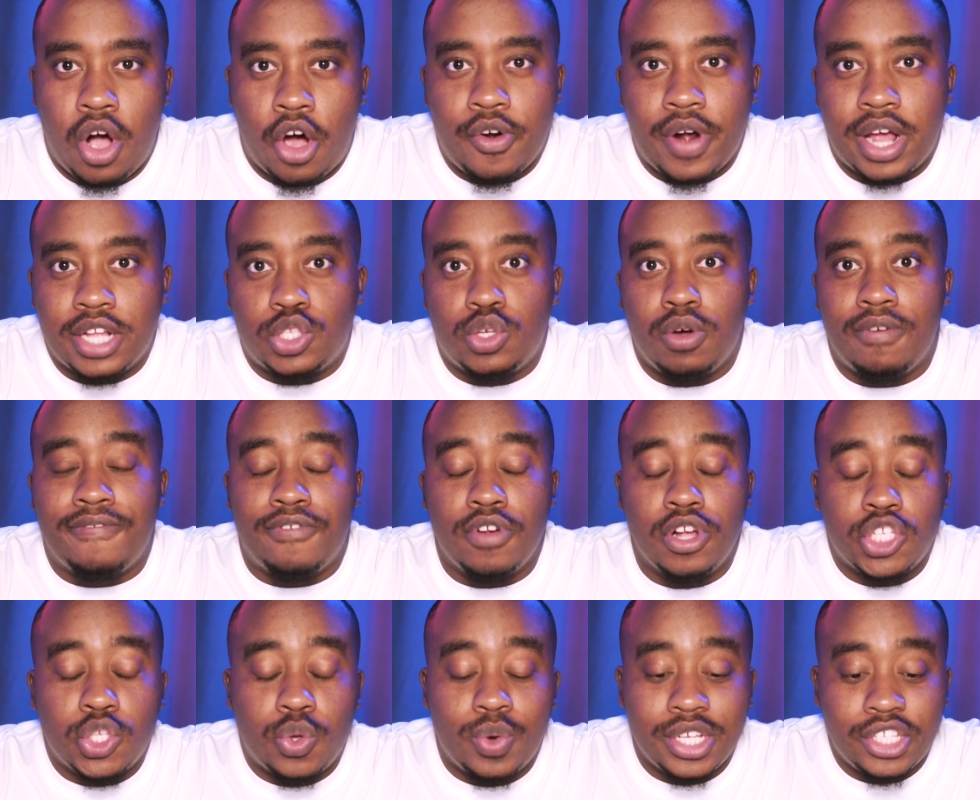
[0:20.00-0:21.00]
Alright, so
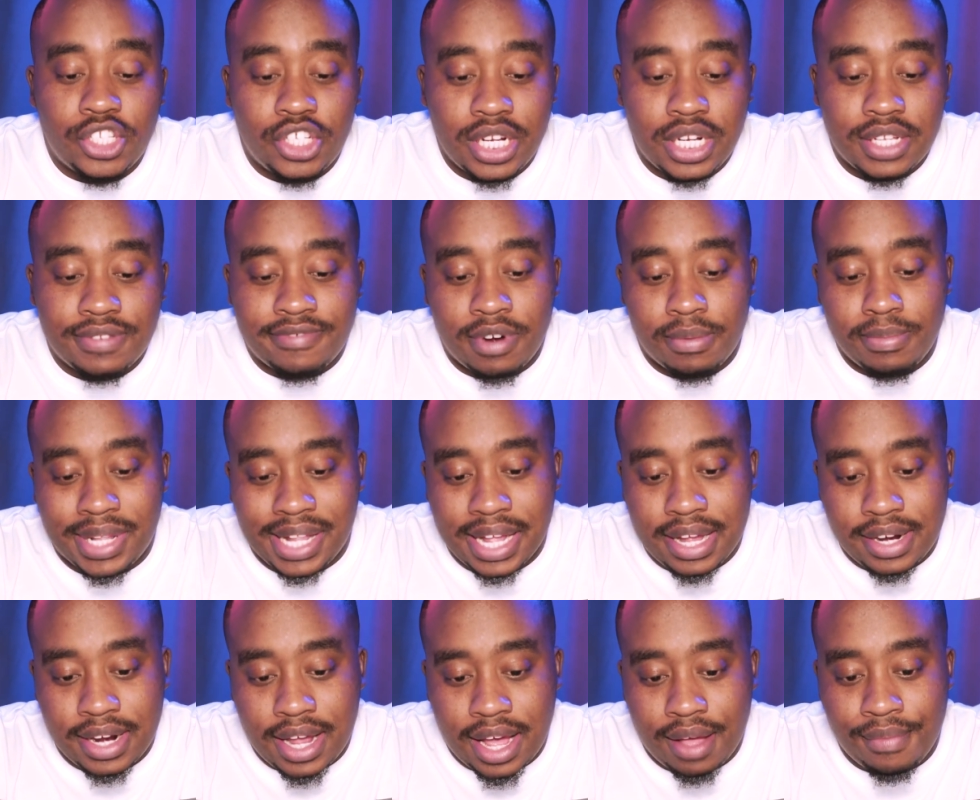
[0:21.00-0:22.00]
first question is from
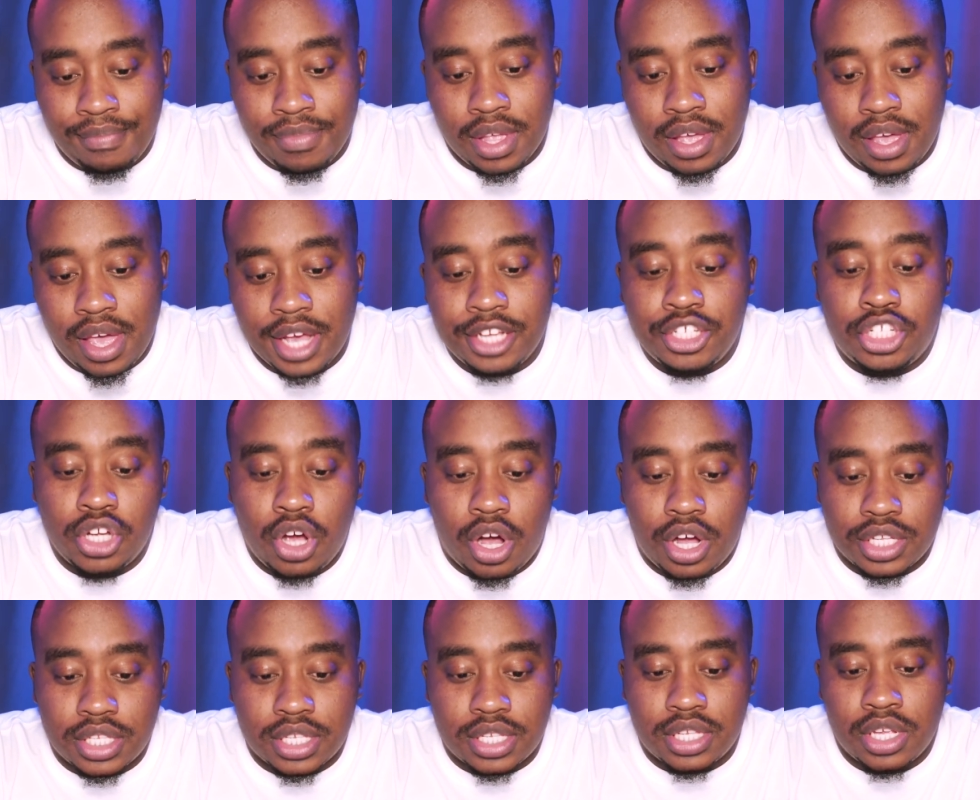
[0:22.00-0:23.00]
Glenda and she
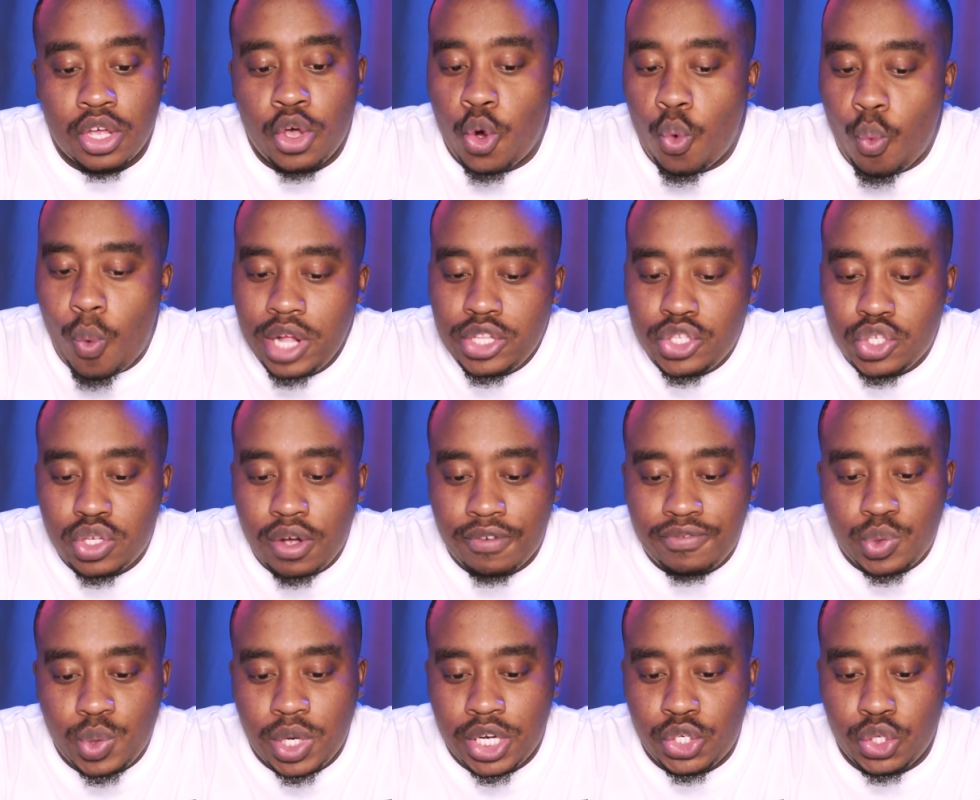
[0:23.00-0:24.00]
asks, what
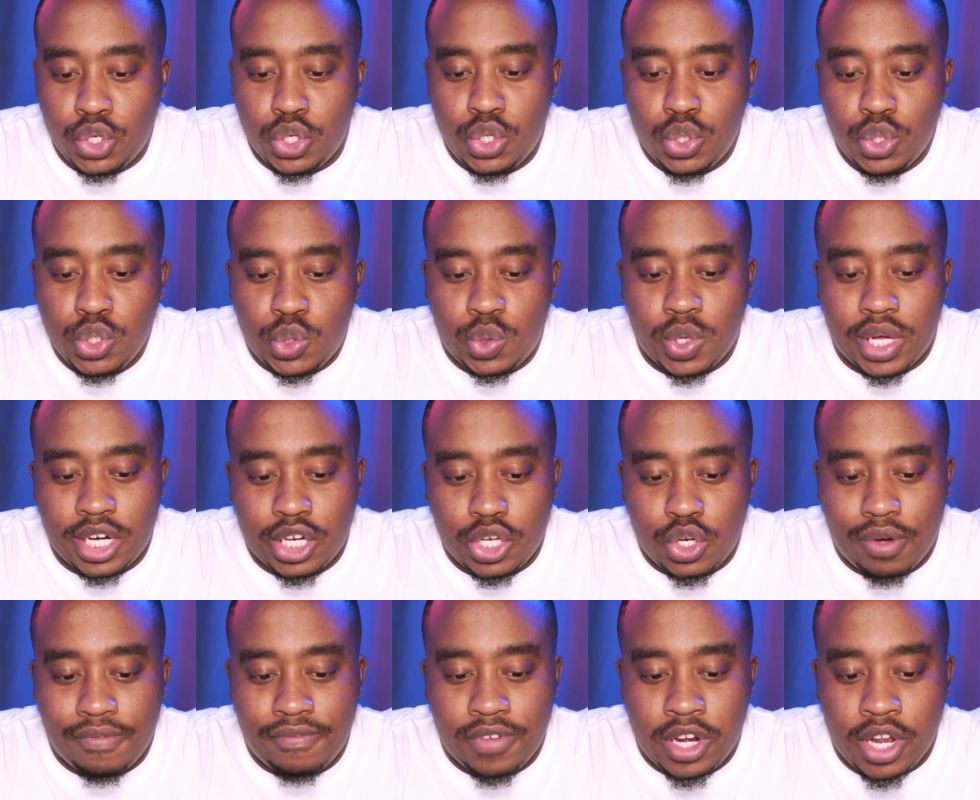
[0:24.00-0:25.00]
software do you use to
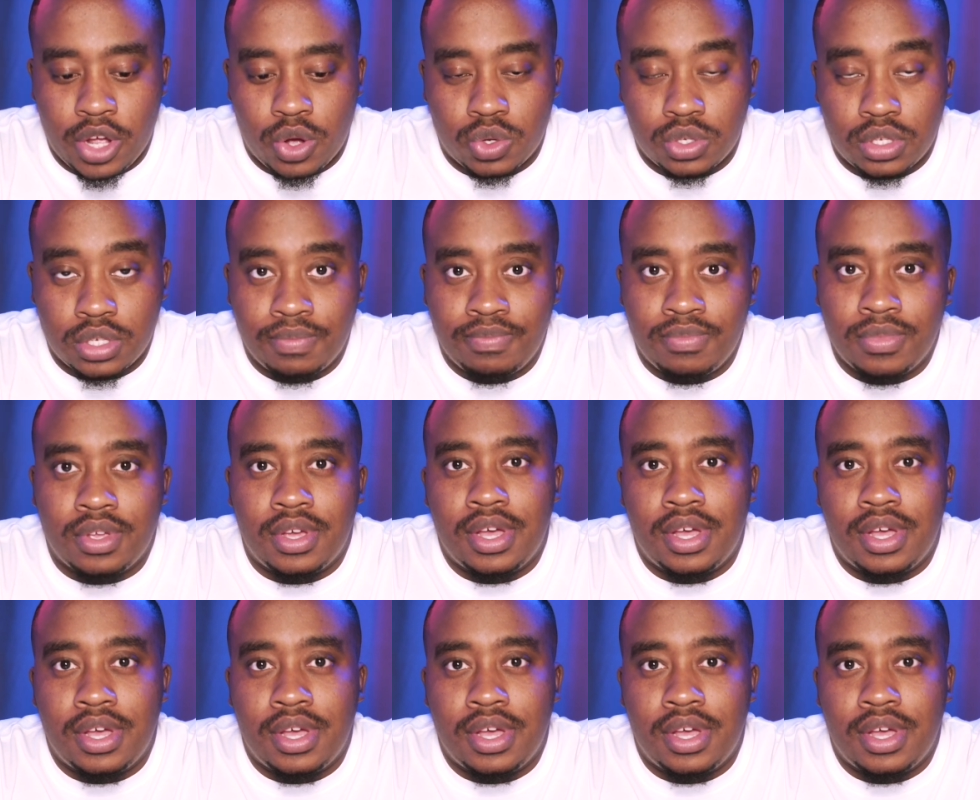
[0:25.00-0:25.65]
edit your videos?